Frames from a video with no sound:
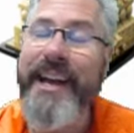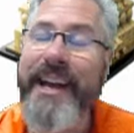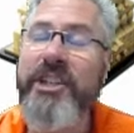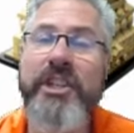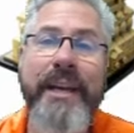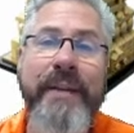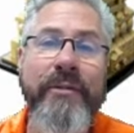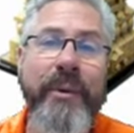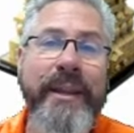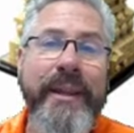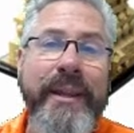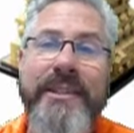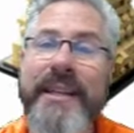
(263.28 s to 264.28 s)

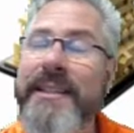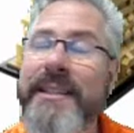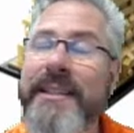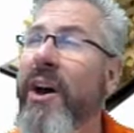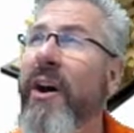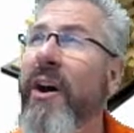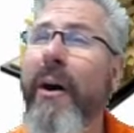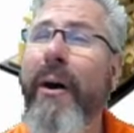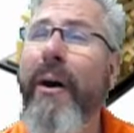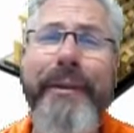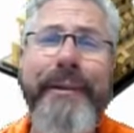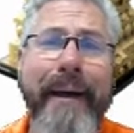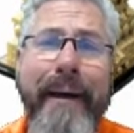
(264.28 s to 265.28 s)
Achieve3000 does this all
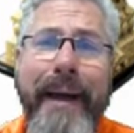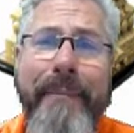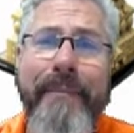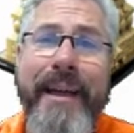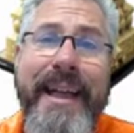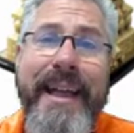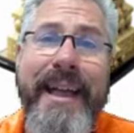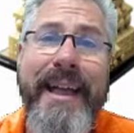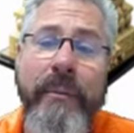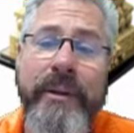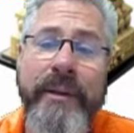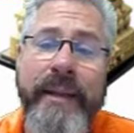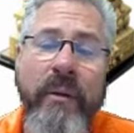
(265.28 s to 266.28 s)
the time. They
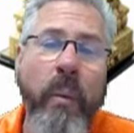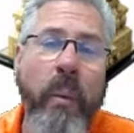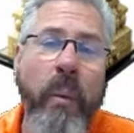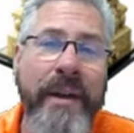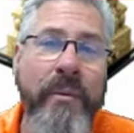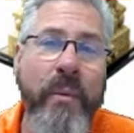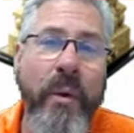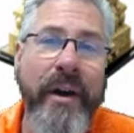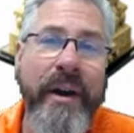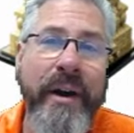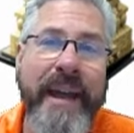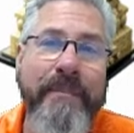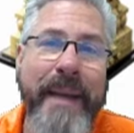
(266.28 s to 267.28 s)
will take one
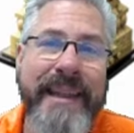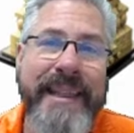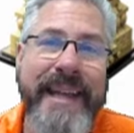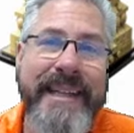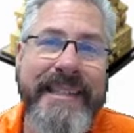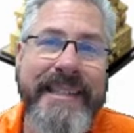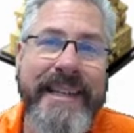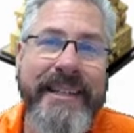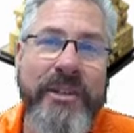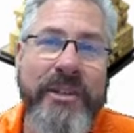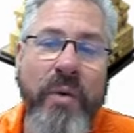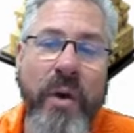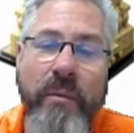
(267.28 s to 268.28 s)
word and make that
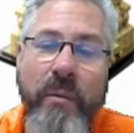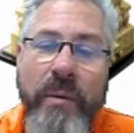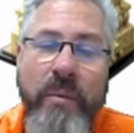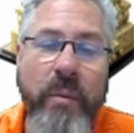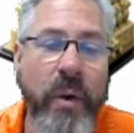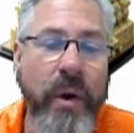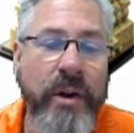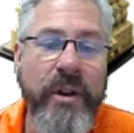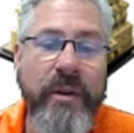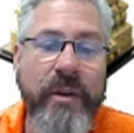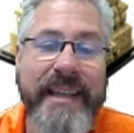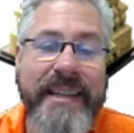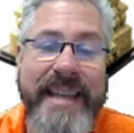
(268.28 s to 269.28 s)
sentence wrong. What word
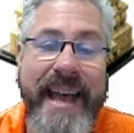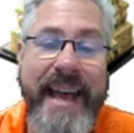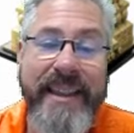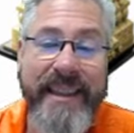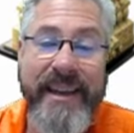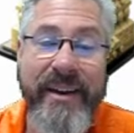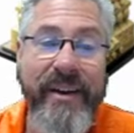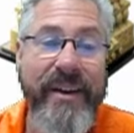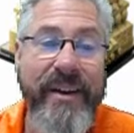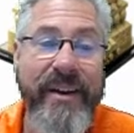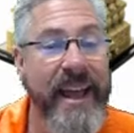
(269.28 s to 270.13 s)
is that there?